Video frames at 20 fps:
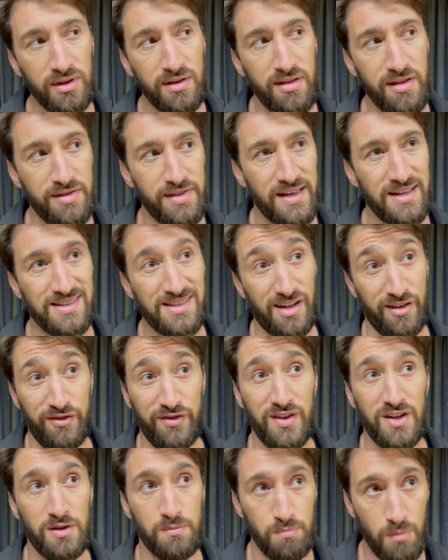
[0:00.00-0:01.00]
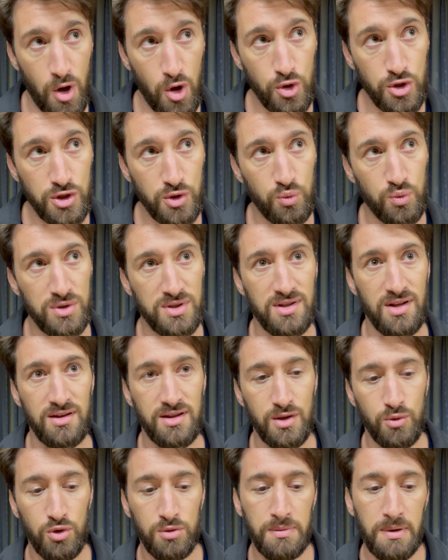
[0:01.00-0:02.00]
of the things I feared most was that
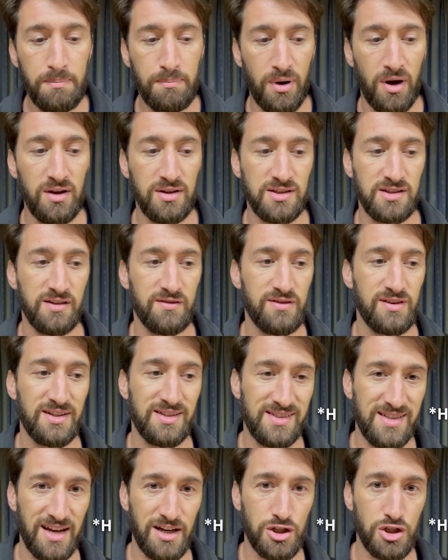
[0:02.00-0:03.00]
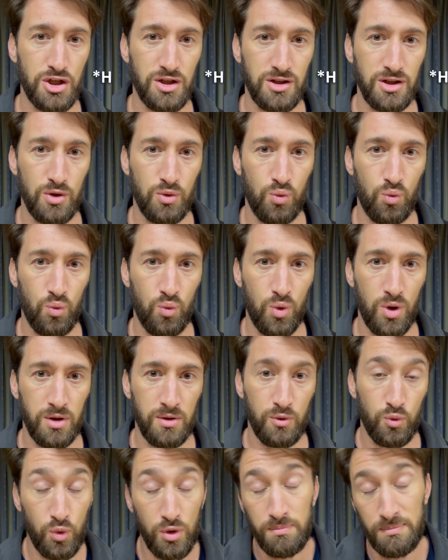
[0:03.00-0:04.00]
there would be parts of the section that
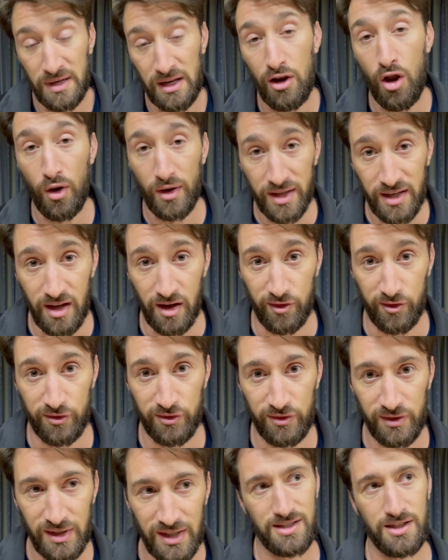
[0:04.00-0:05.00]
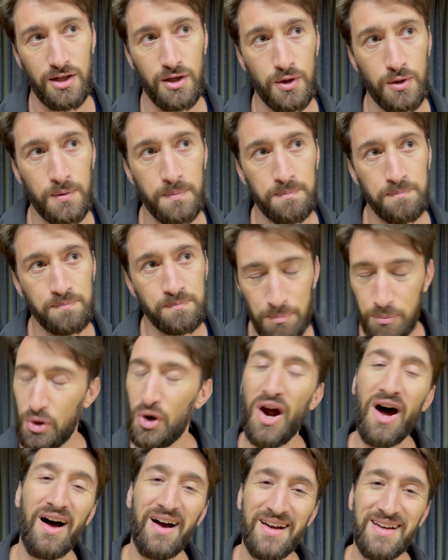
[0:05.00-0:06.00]
wouldn't be long enough. And so,
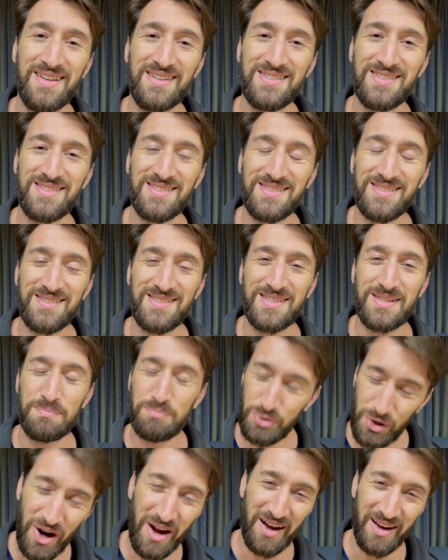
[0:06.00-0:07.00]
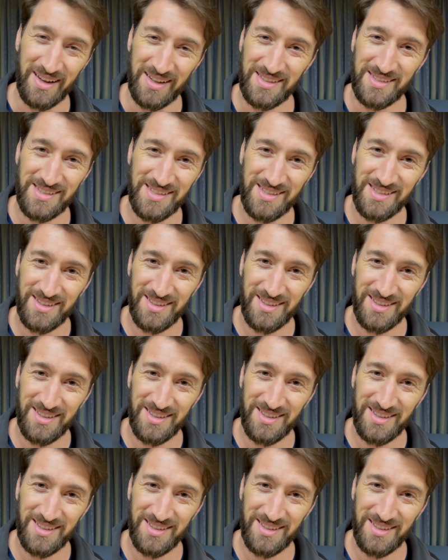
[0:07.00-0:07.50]
surprise, surprise,